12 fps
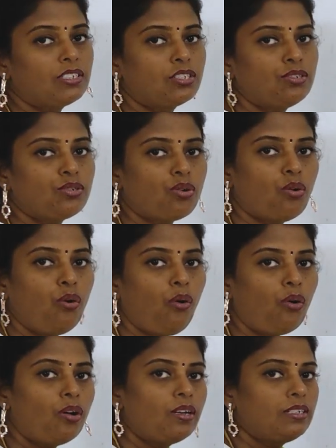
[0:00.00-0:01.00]

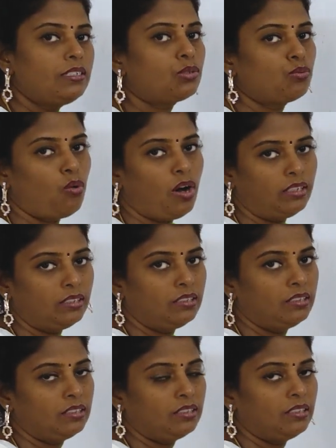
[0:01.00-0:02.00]
0 is
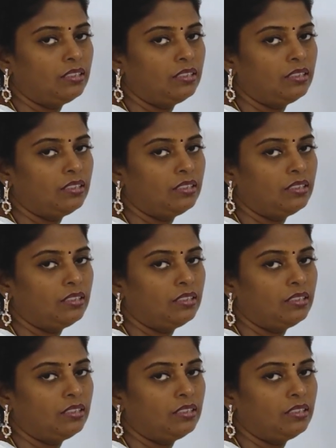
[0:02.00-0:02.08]
1.